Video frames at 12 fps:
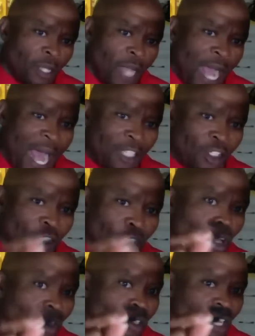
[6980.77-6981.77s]
I just
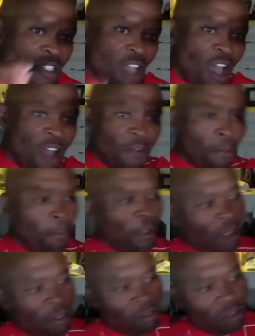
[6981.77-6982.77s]
took this off and
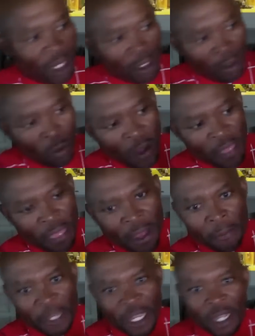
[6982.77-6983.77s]
put the thicker one
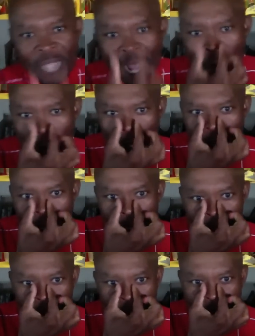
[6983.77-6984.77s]
there because I wanted
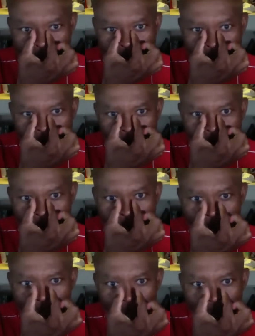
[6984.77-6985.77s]
it to sit
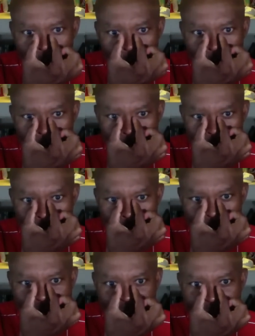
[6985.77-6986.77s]
a little more
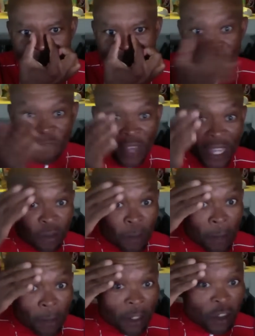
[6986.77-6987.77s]
away from my face.
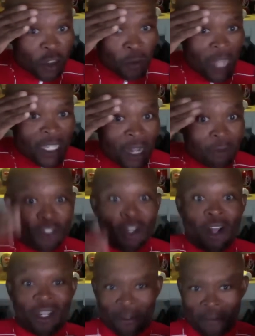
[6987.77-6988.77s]
Remember the smudge I was
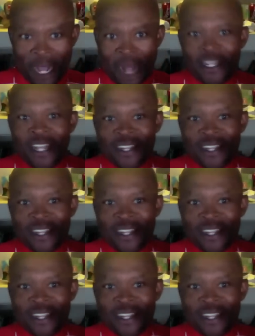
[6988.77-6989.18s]
talking about?